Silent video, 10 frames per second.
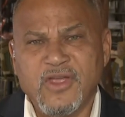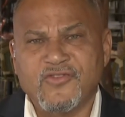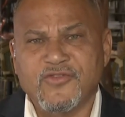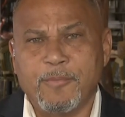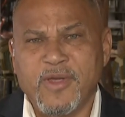
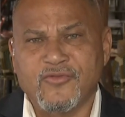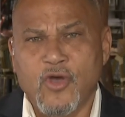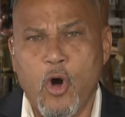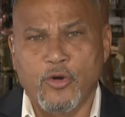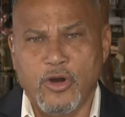needs to be
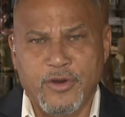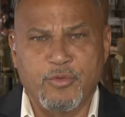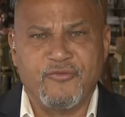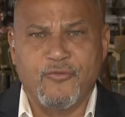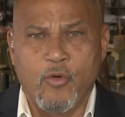totally
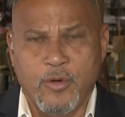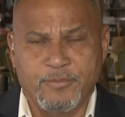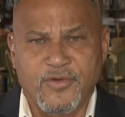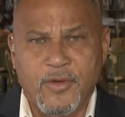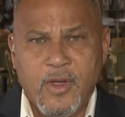reformed.